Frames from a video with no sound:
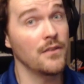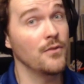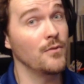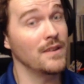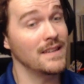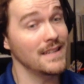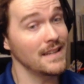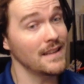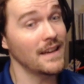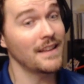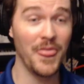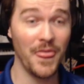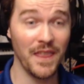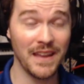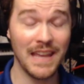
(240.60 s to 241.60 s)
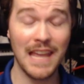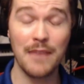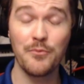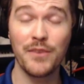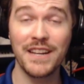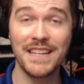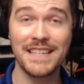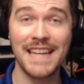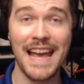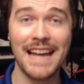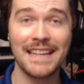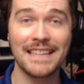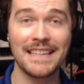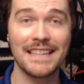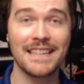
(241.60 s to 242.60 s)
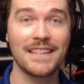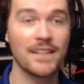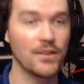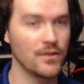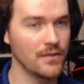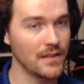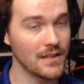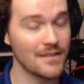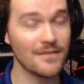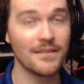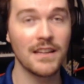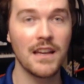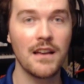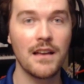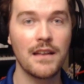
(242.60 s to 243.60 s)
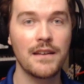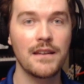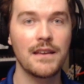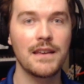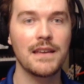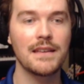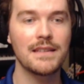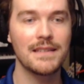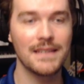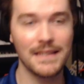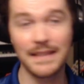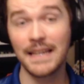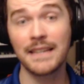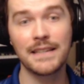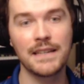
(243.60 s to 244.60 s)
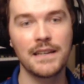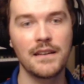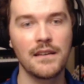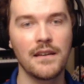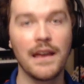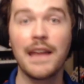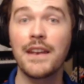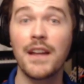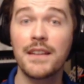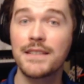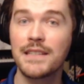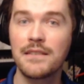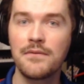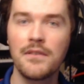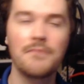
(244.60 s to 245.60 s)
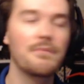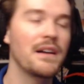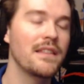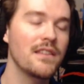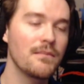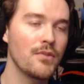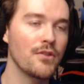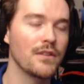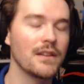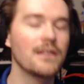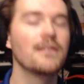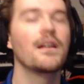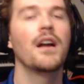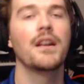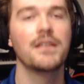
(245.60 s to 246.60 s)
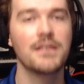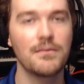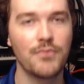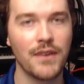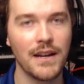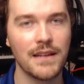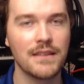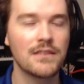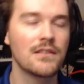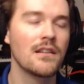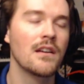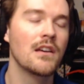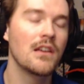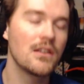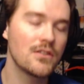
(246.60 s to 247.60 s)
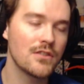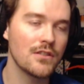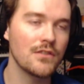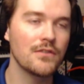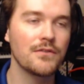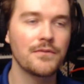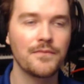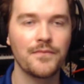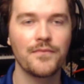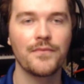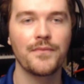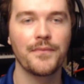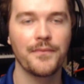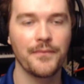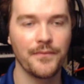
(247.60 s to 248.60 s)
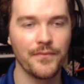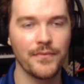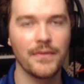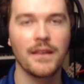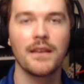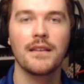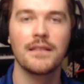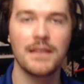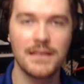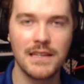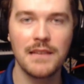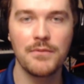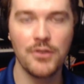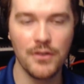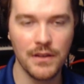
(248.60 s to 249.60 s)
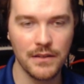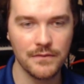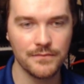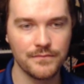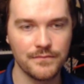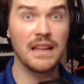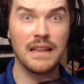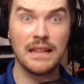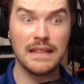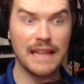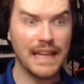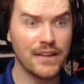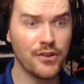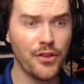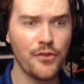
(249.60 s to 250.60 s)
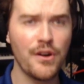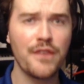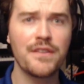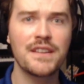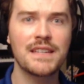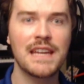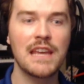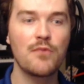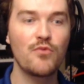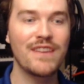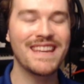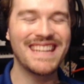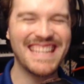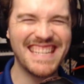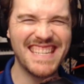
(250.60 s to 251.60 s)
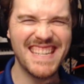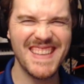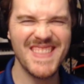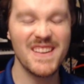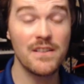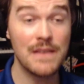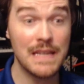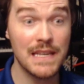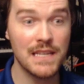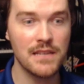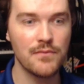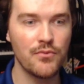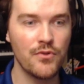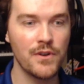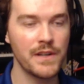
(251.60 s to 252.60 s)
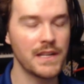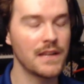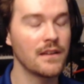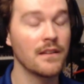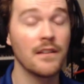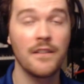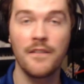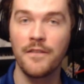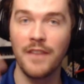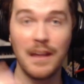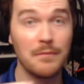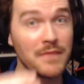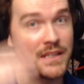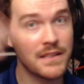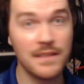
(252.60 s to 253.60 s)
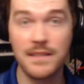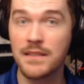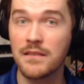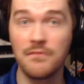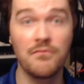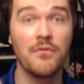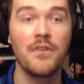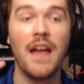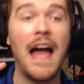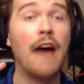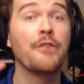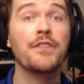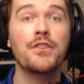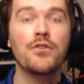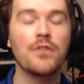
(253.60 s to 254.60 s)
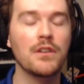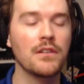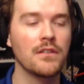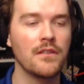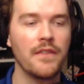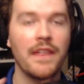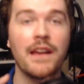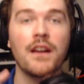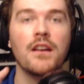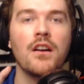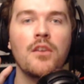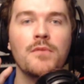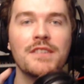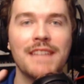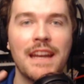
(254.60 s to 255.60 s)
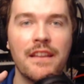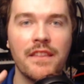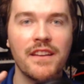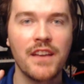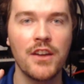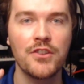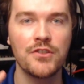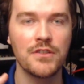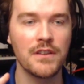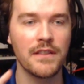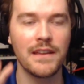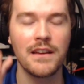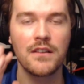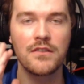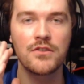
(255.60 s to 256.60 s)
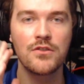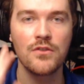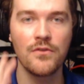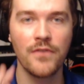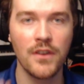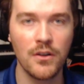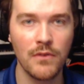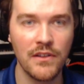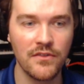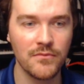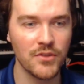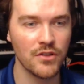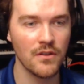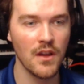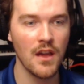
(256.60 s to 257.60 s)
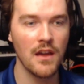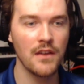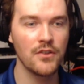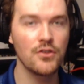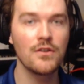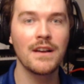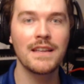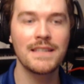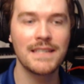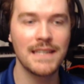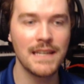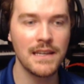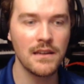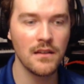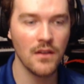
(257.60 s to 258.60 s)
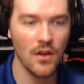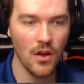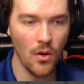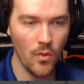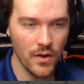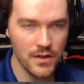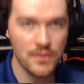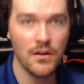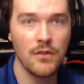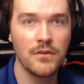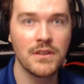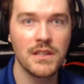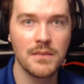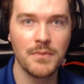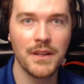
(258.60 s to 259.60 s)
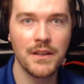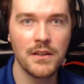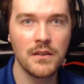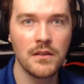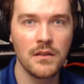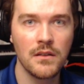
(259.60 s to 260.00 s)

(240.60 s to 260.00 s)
we see that the game-winning tactic this early on is neglected and not seen by the opponent. Not a surprise. So let's keep going. Later throughout this game, we get another disappointing. Family is out the door. They are almost out of the country. They are so far away from you. Do you guys see what is wrong with this blunder?